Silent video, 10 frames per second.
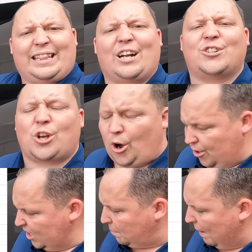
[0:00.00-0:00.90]
There's
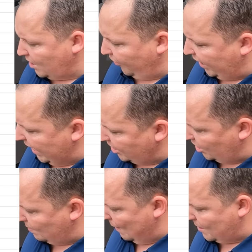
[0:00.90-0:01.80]
all the
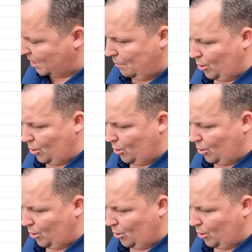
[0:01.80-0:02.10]
specifications about this